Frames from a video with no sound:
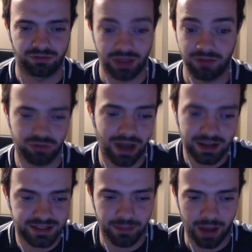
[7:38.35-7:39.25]
related
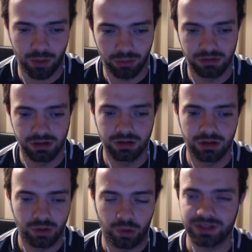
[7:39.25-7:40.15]
somehow.
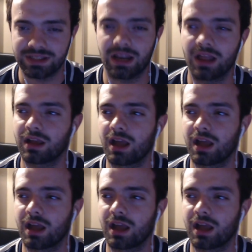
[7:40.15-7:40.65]
Or they're like